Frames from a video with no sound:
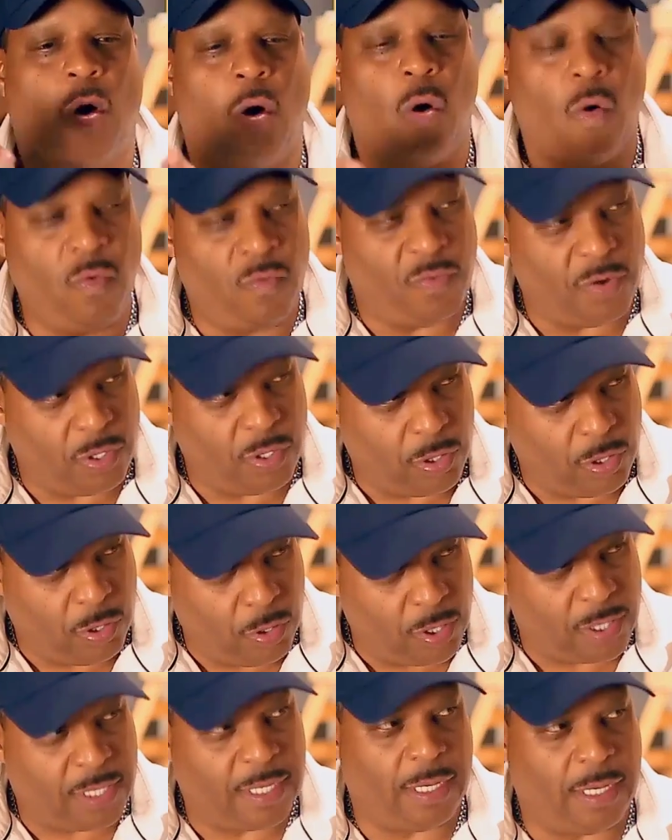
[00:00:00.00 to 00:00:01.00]

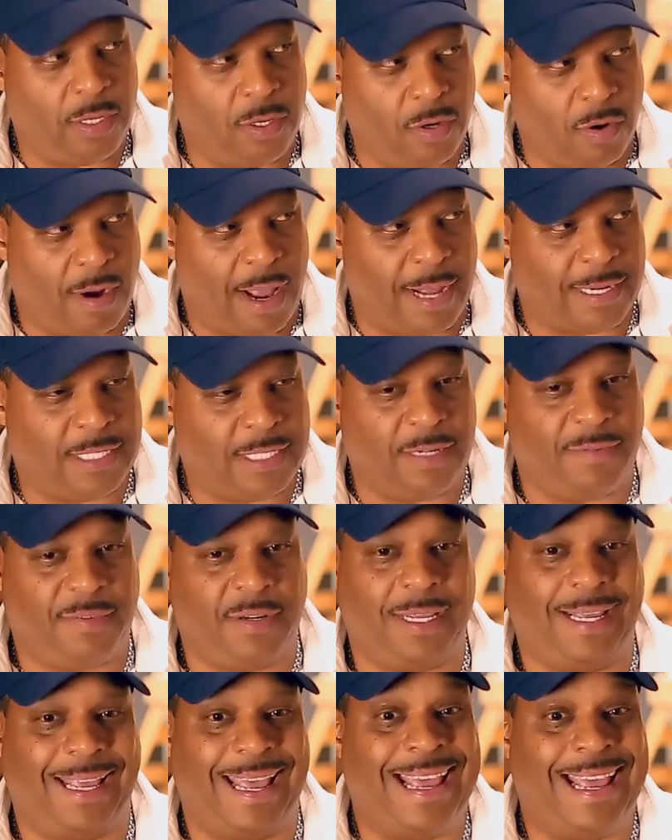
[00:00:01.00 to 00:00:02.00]
overlooking your
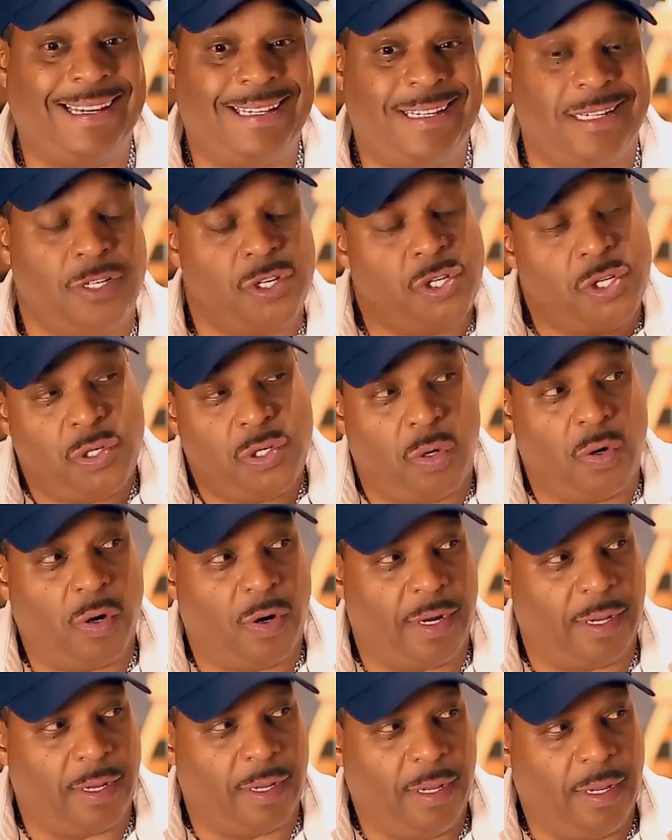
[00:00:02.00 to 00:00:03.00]
activity and
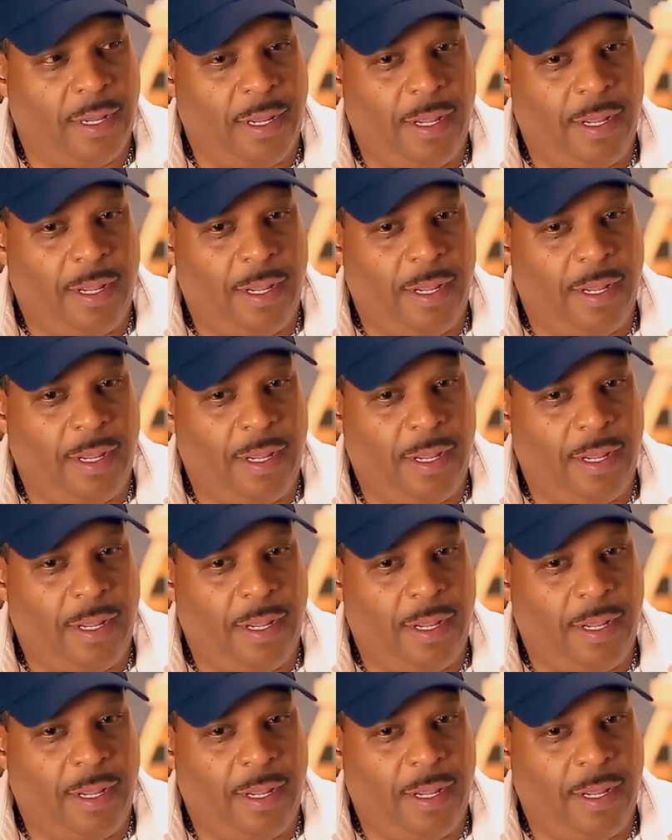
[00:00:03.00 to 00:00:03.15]
ensuring